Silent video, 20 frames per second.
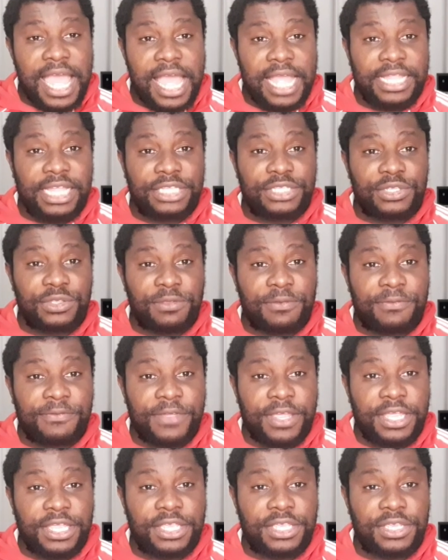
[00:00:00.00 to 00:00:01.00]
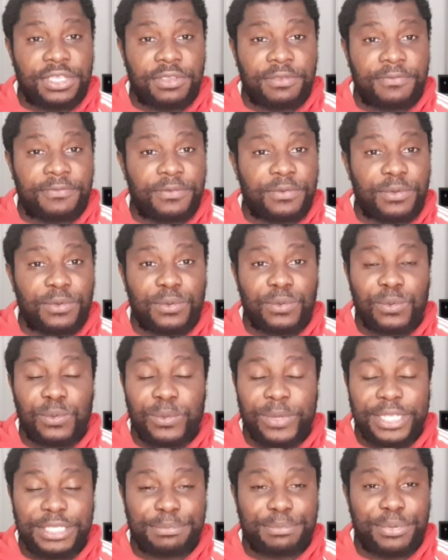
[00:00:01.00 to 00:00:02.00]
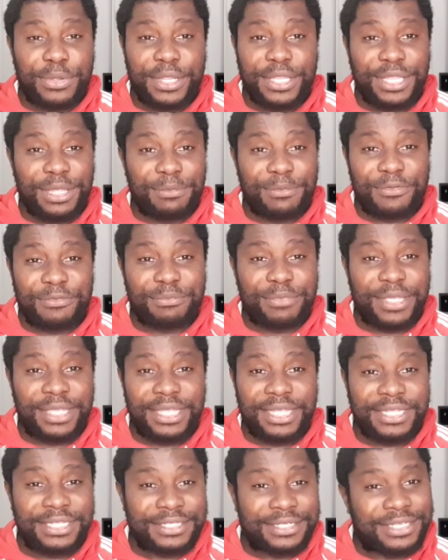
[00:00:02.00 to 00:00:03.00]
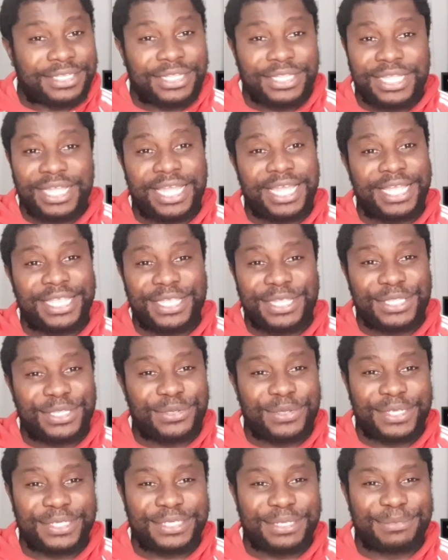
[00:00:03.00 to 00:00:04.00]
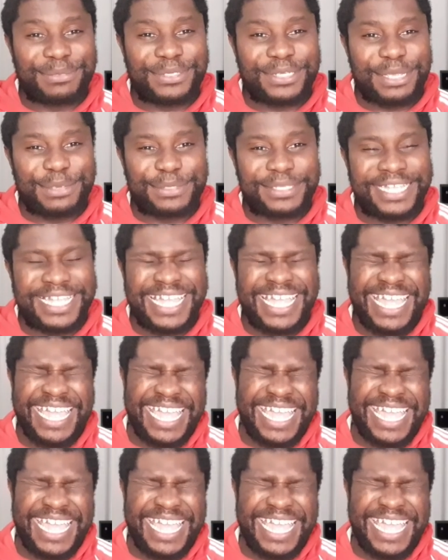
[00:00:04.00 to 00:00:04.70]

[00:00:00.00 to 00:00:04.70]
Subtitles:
And I do thank you for always putting up with me. I don't know how you do it sometimes.